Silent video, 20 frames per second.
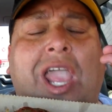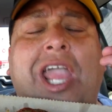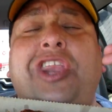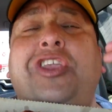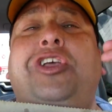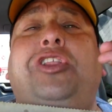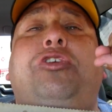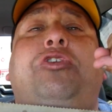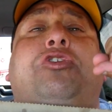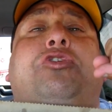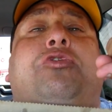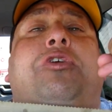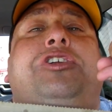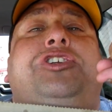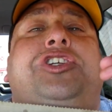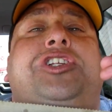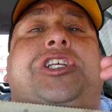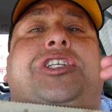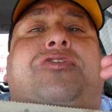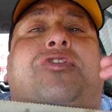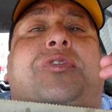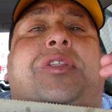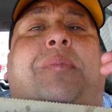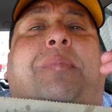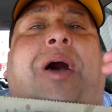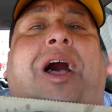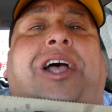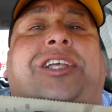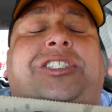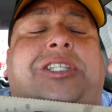And you get a little crunchiness from
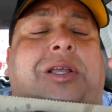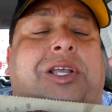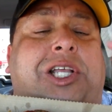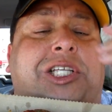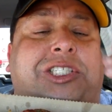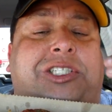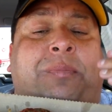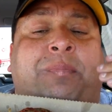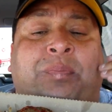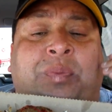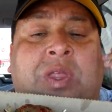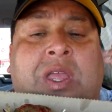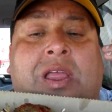the pasta because